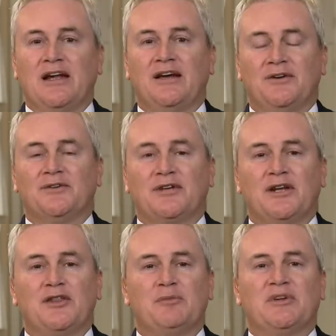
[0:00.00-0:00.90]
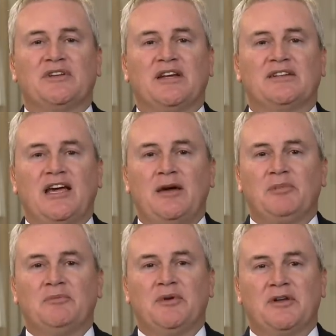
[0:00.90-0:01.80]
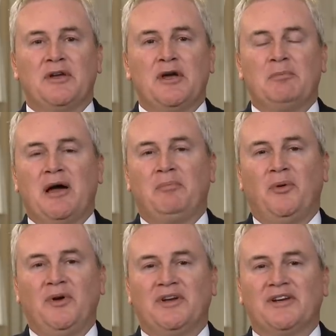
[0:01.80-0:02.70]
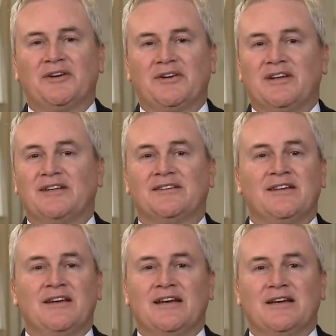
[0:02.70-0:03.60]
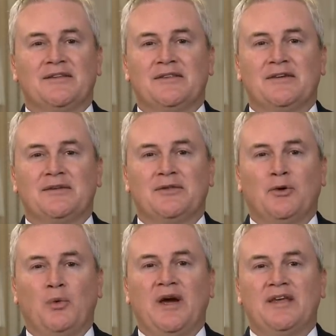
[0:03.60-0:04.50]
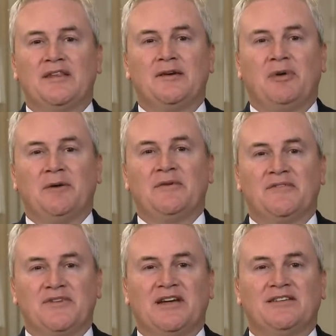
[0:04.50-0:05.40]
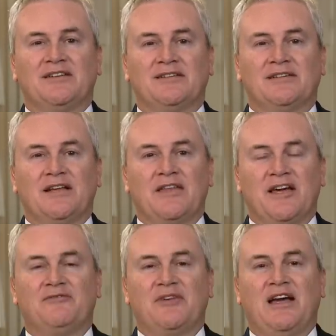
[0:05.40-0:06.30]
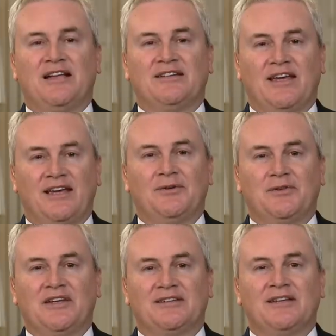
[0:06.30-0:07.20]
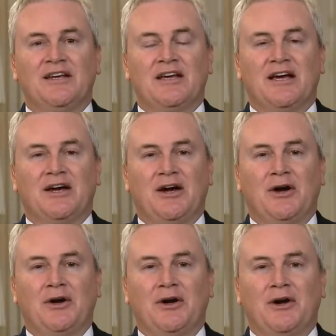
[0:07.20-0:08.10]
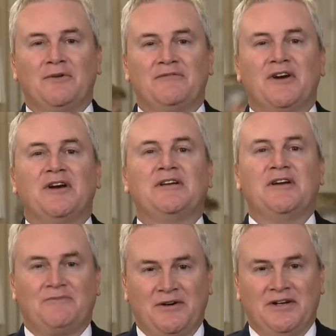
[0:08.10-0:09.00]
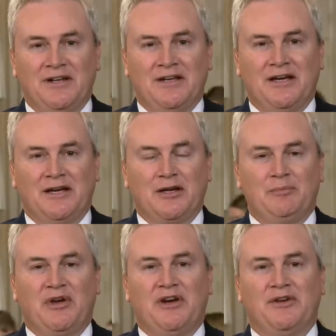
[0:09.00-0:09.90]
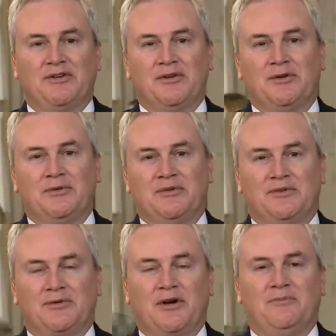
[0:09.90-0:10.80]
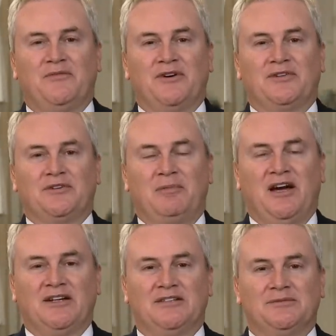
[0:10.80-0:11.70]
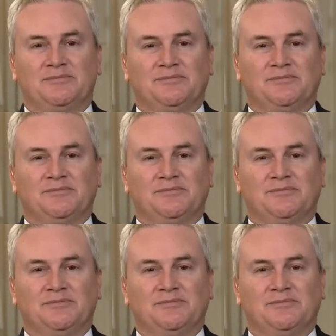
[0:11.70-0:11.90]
And I understand that mistakes happen, but my point here is uh, the, the way the Department of Justice and the FBI has handled this uh, are, are very different uh, compared to Trump versus Biden. Right.